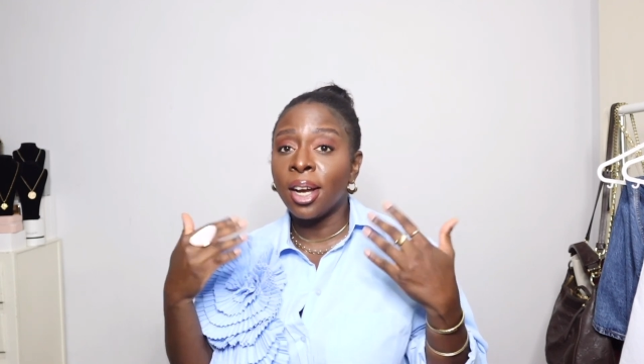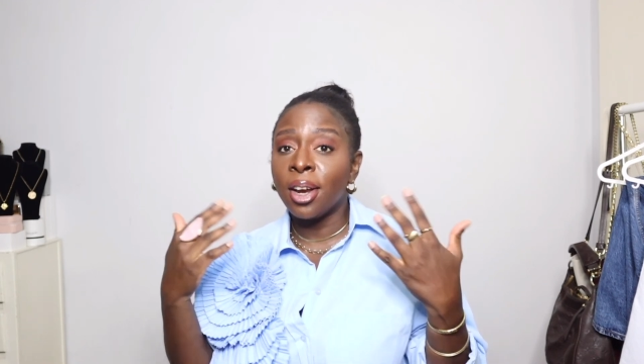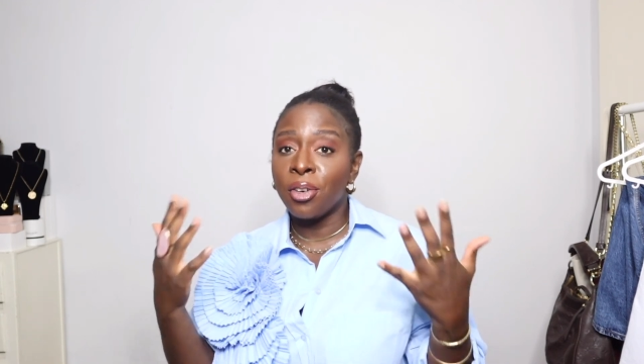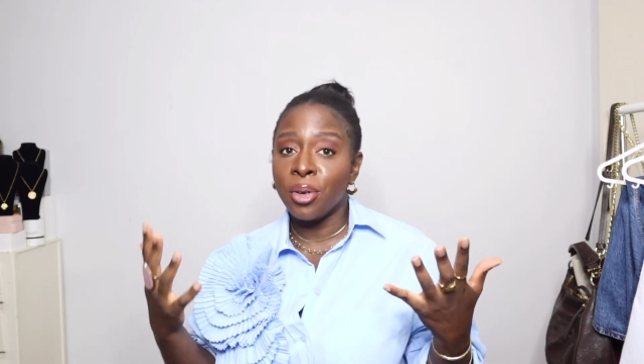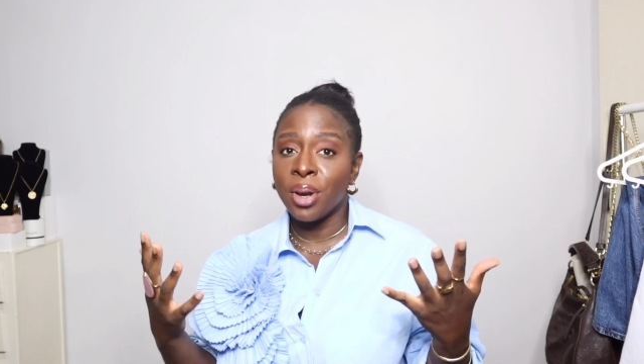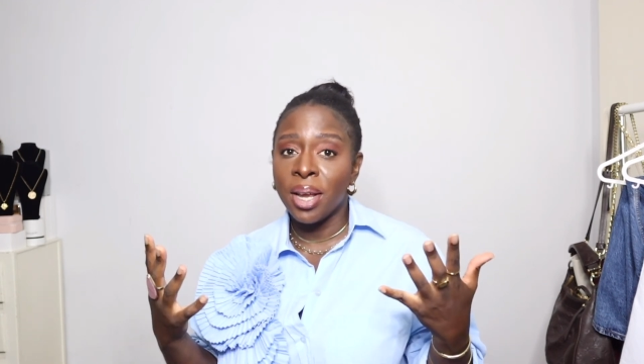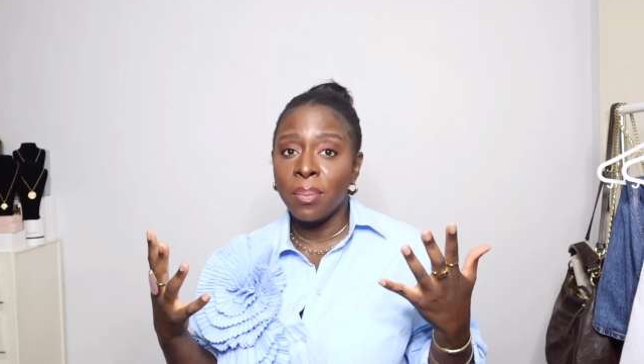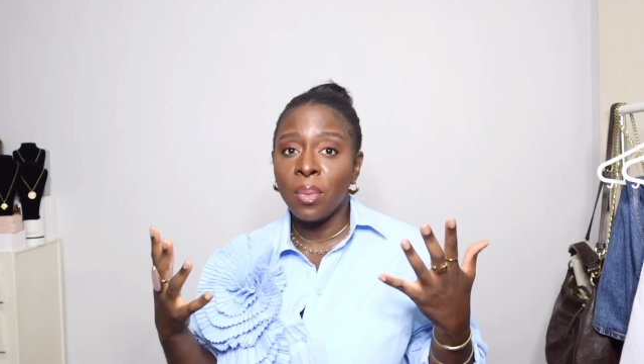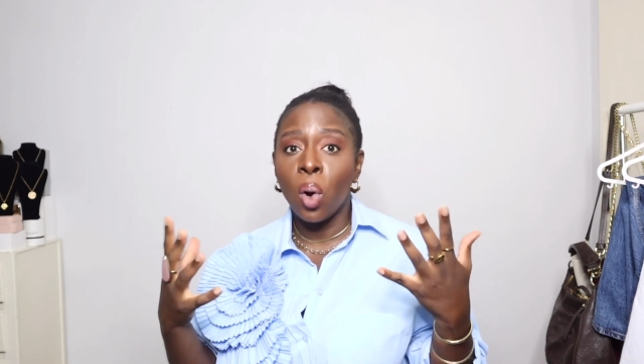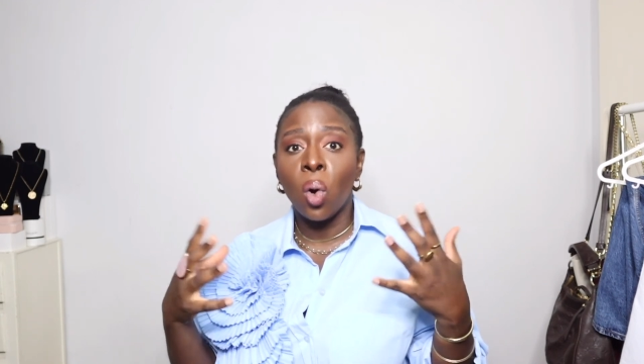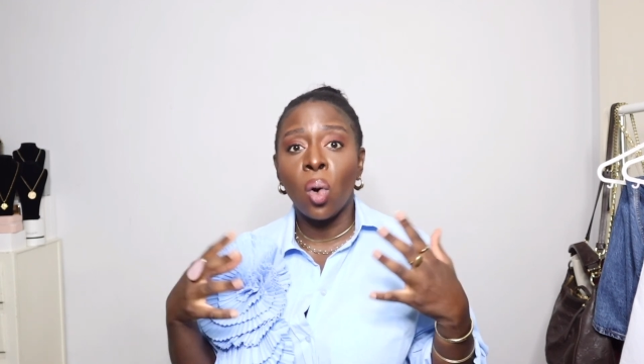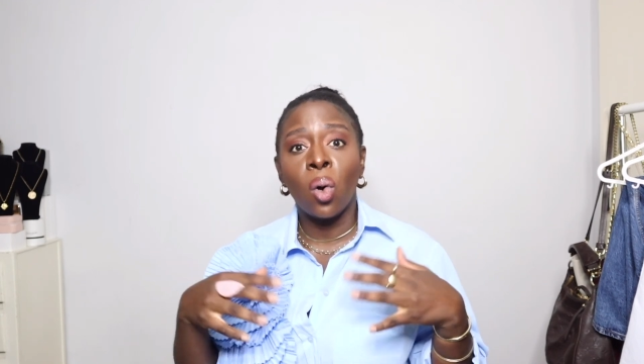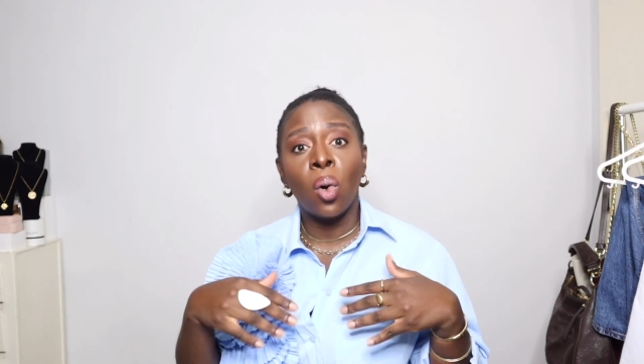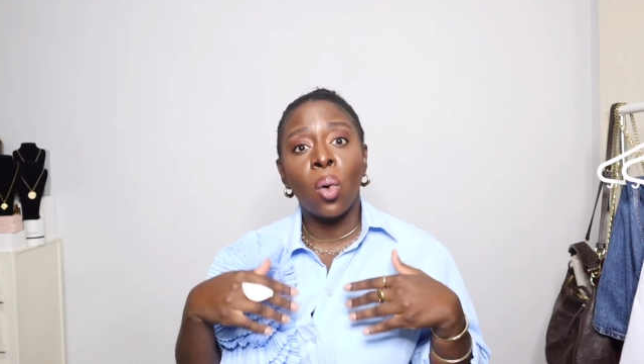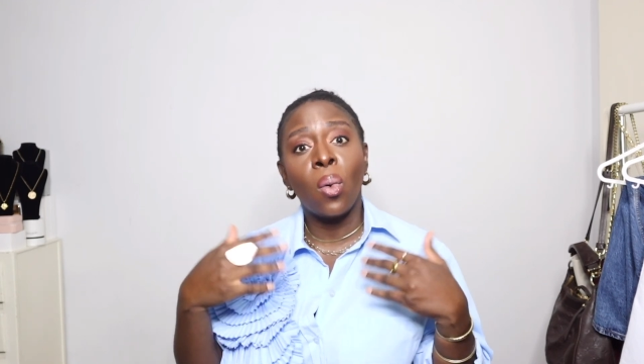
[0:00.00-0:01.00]
cream
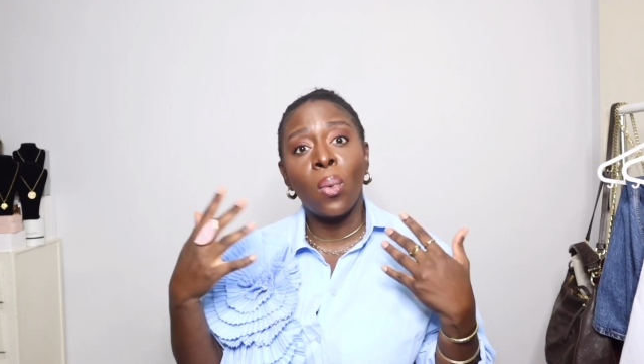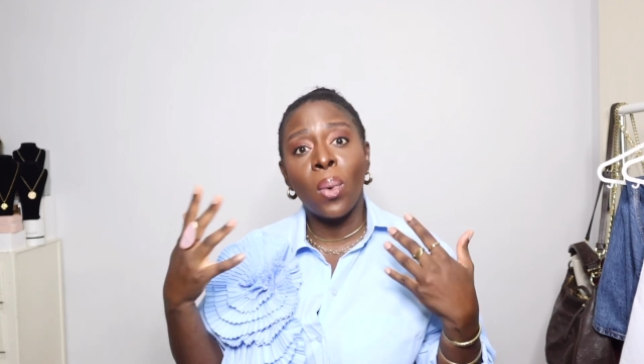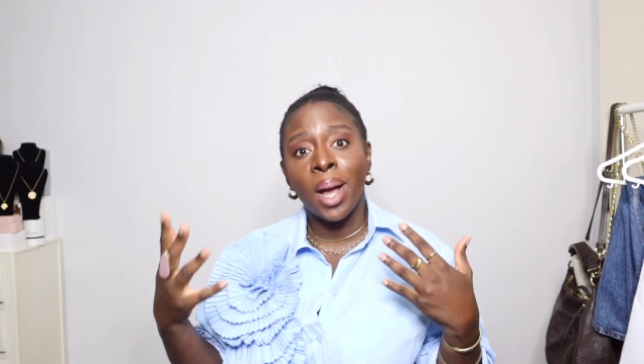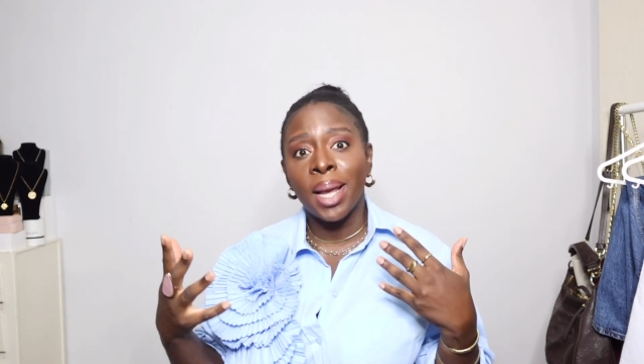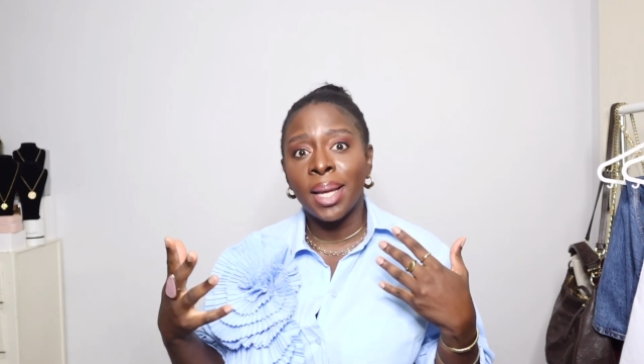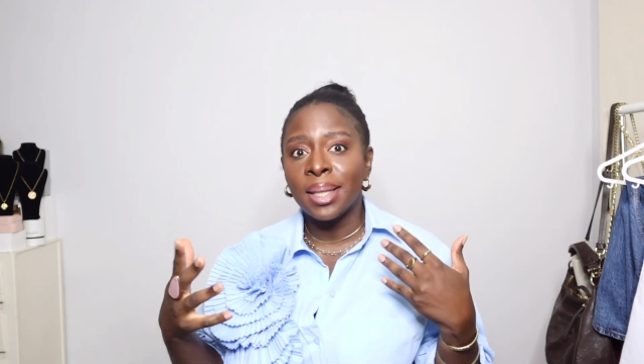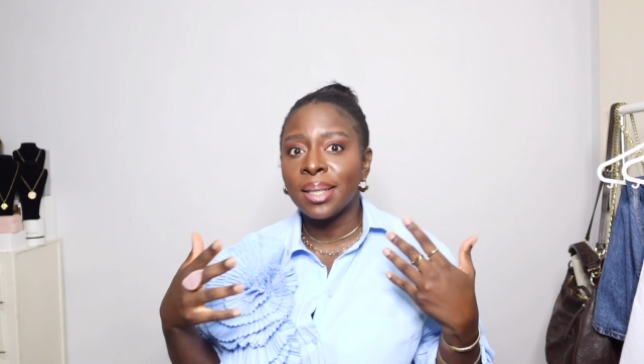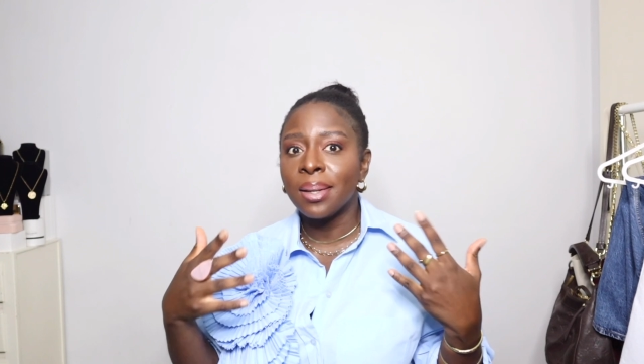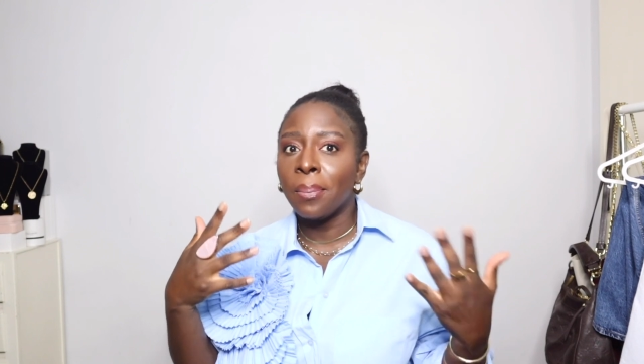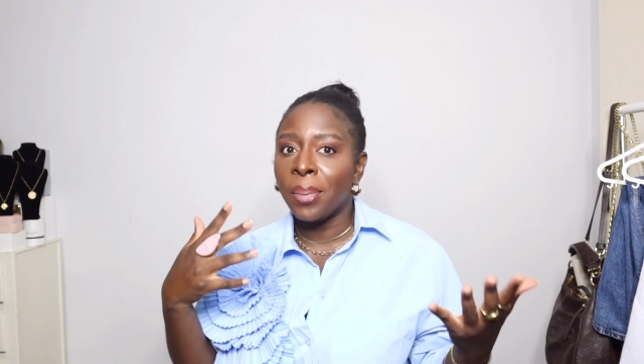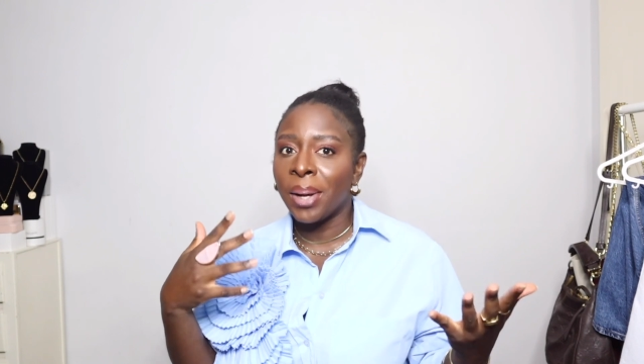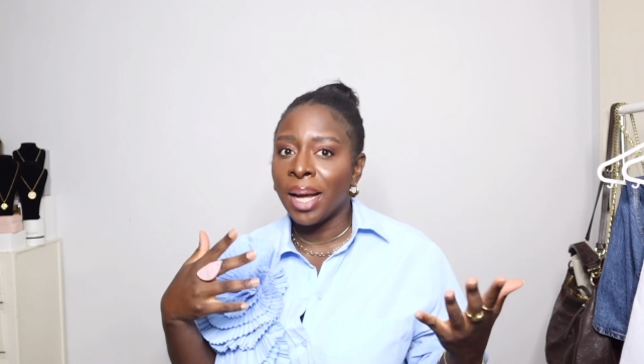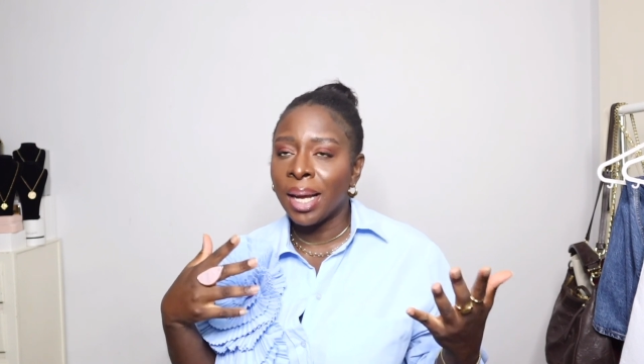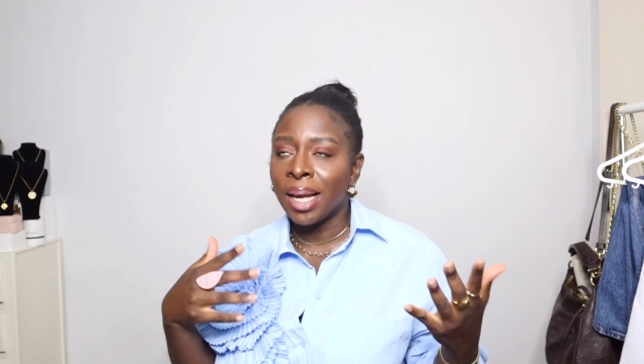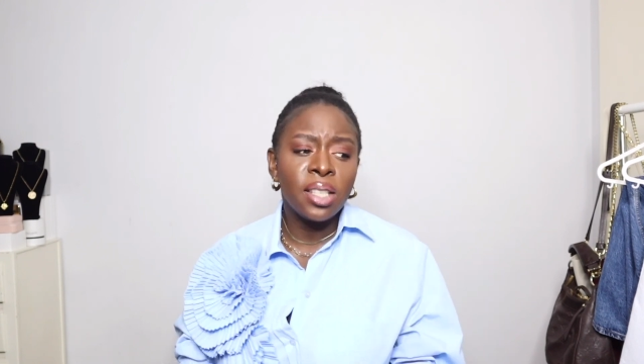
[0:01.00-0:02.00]
or white
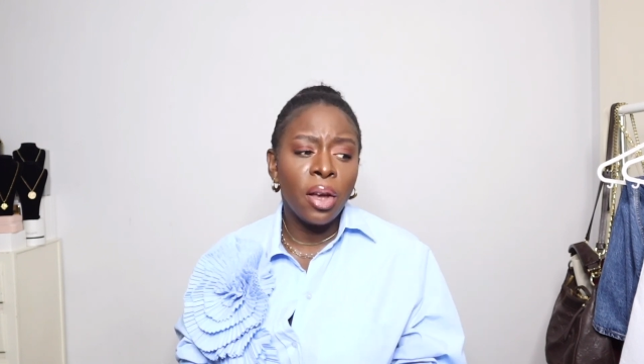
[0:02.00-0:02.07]
bag.